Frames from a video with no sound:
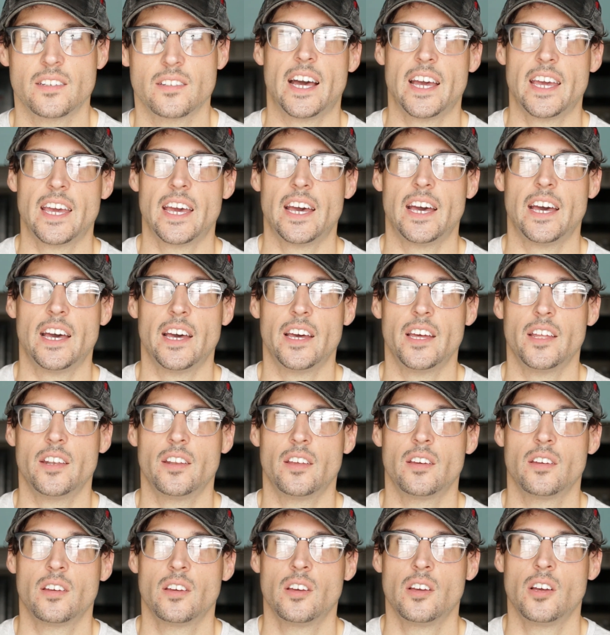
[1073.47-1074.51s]
I
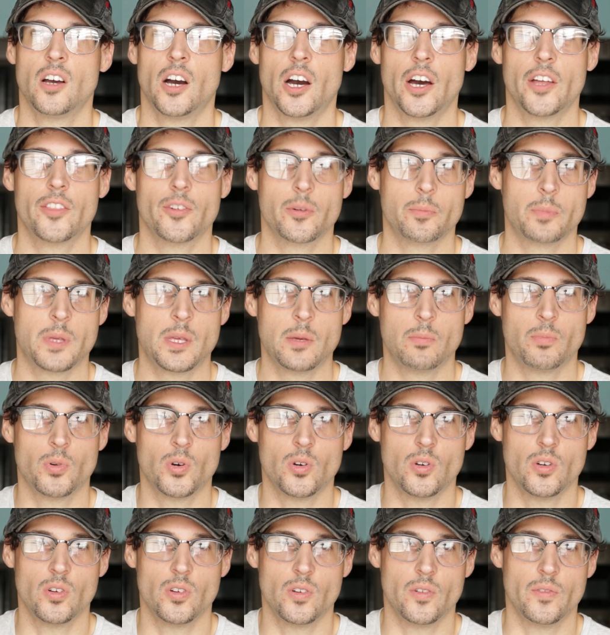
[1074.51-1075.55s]
had other
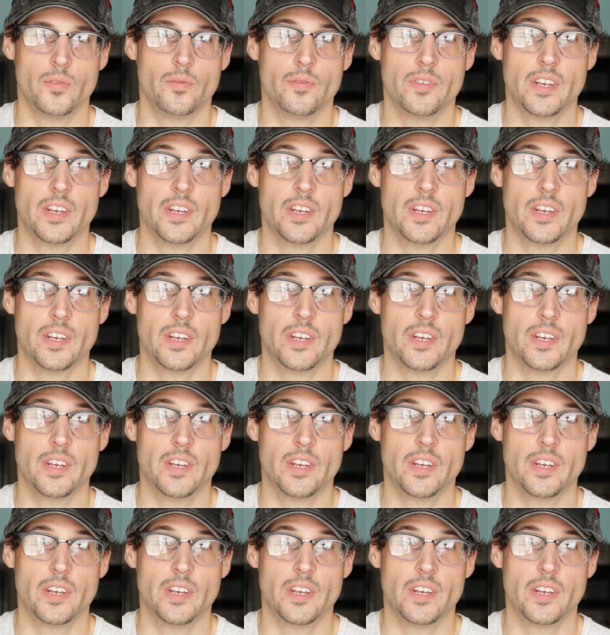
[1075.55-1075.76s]
people